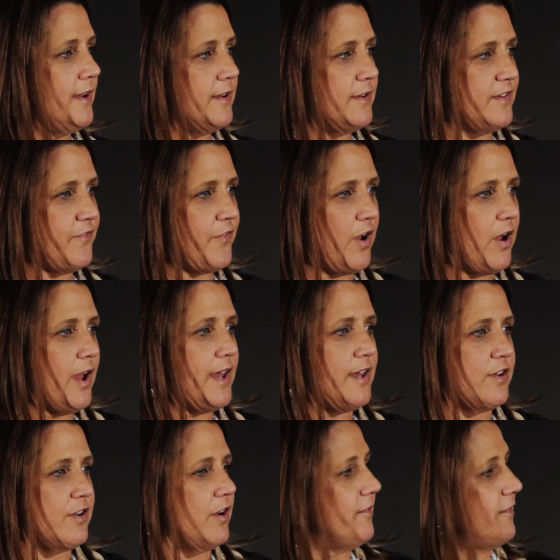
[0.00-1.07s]
Because if
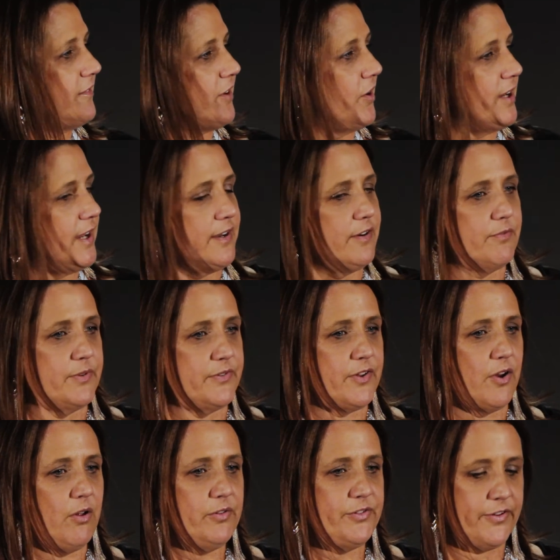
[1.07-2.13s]
I don't get a
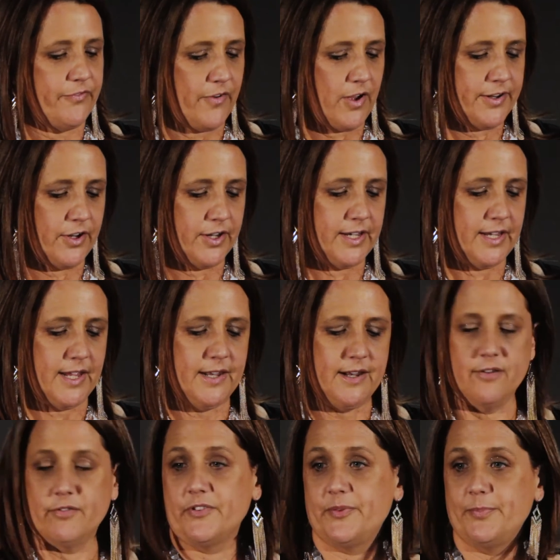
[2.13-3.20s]
result, if I don't get
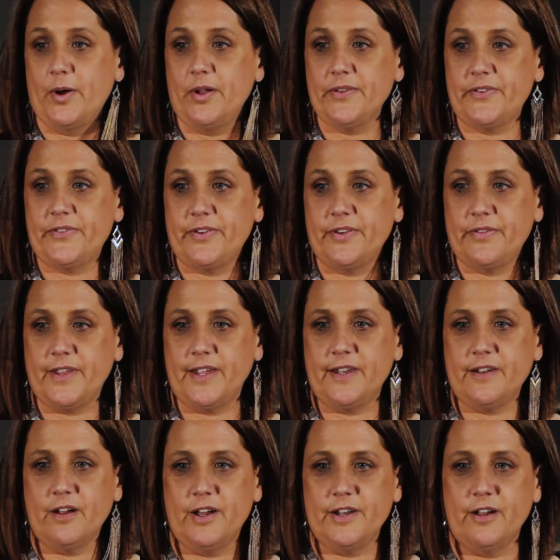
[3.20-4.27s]
a response,
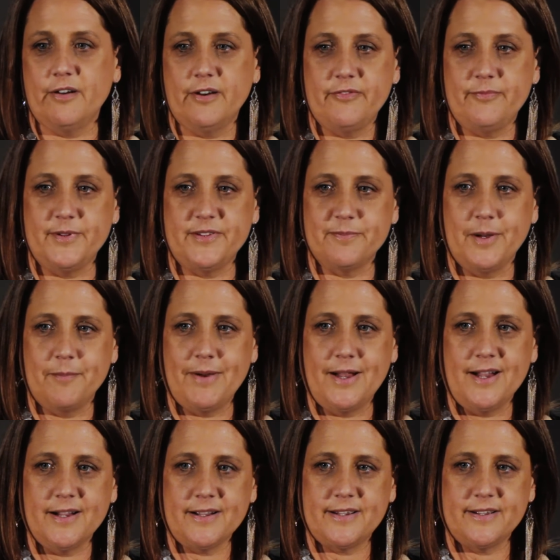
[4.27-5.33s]
then I know I've missed my
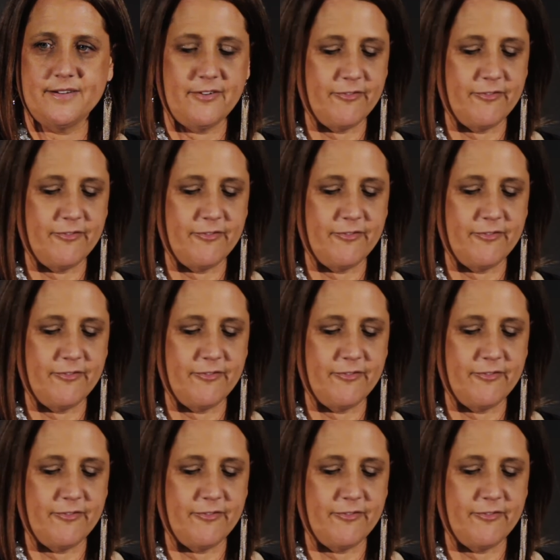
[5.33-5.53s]
mark.